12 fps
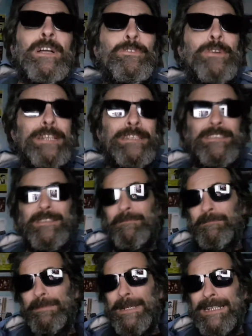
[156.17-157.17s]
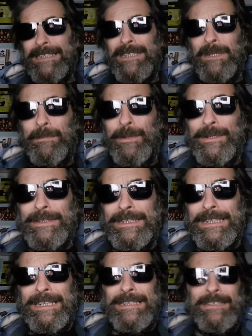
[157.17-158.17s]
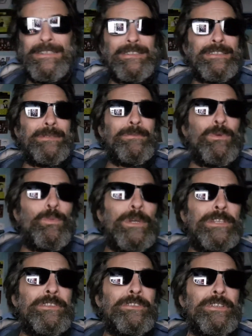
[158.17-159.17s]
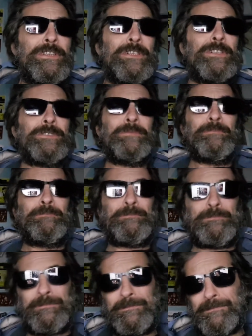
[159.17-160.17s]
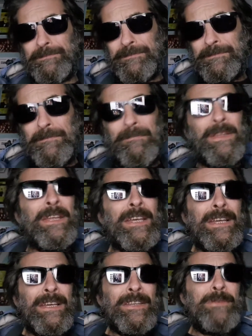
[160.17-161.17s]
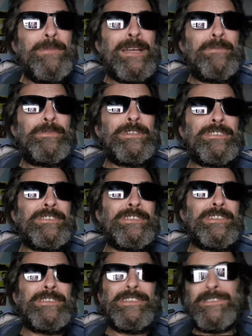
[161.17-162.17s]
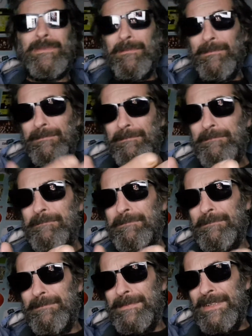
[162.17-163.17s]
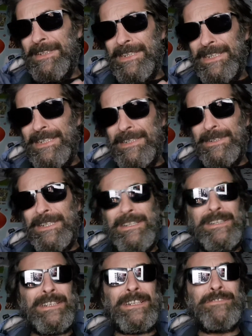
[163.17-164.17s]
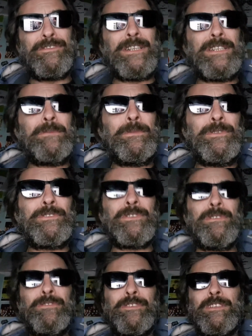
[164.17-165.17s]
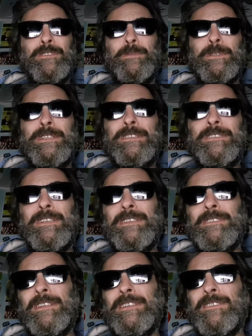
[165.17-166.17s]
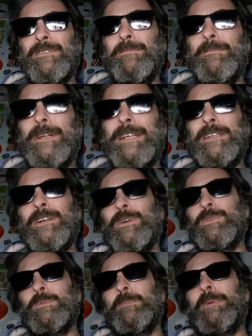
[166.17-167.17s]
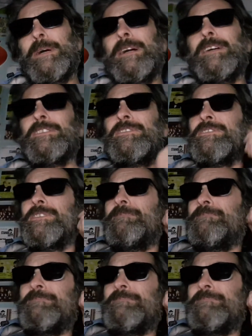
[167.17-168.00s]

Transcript: Right, back to the point in hand, because I'm whittering on. The Memories series. The only thing I find amusing on Facebook these days is my own past.